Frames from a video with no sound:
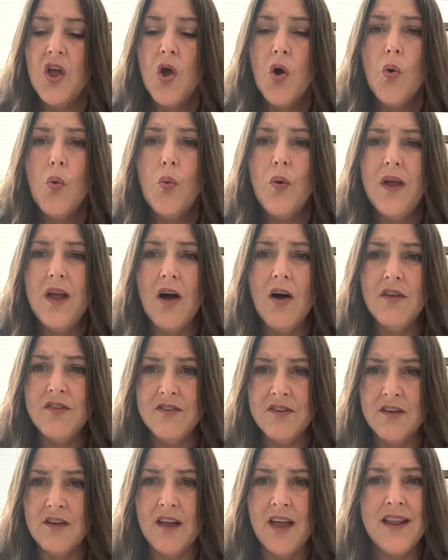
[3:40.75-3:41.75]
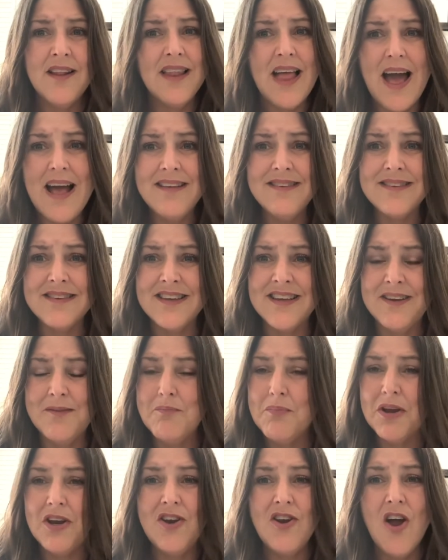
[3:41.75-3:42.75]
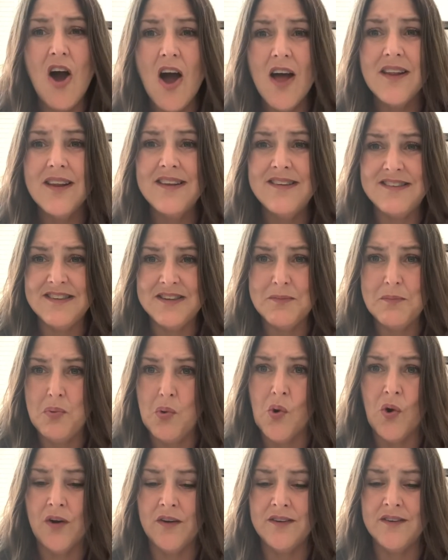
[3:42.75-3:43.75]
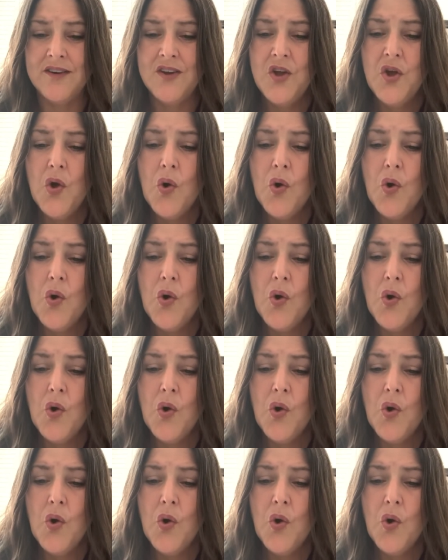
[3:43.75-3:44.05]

We also, and lastly, but not least important,